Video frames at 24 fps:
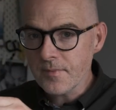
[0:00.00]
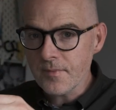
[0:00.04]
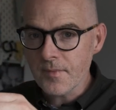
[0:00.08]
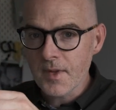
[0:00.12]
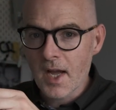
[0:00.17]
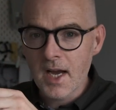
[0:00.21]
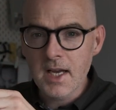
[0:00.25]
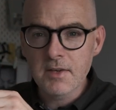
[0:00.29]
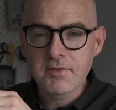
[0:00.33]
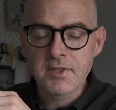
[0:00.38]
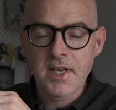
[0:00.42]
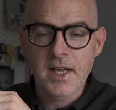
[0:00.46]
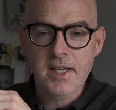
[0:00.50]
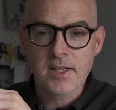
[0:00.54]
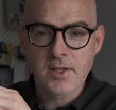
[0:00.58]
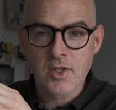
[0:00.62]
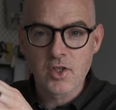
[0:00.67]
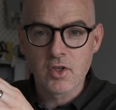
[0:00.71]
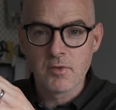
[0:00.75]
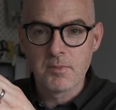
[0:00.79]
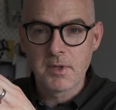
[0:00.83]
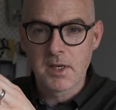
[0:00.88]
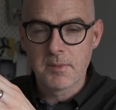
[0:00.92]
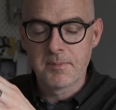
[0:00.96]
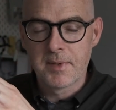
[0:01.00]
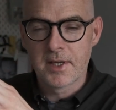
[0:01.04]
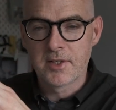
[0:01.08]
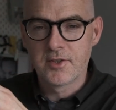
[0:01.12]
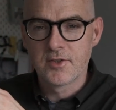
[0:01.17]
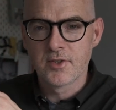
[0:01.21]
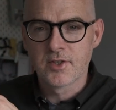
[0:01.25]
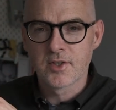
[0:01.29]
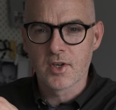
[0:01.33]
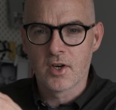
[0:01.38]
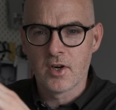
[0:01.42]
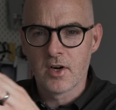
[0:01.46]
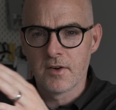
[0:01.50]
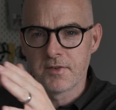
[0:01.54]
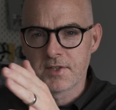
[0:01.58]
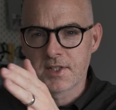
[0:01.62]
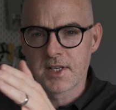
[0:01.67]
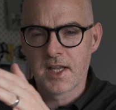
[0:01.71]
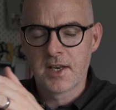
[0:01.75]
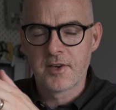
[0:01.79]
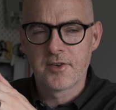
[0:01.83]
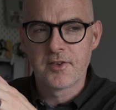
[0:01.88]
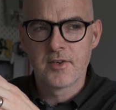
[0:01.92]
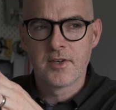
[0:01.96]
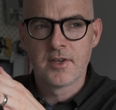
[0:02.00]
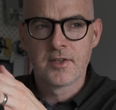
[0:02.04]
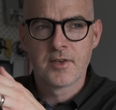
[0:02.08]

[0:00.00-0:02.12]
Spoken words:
I've taken so many pictures off center.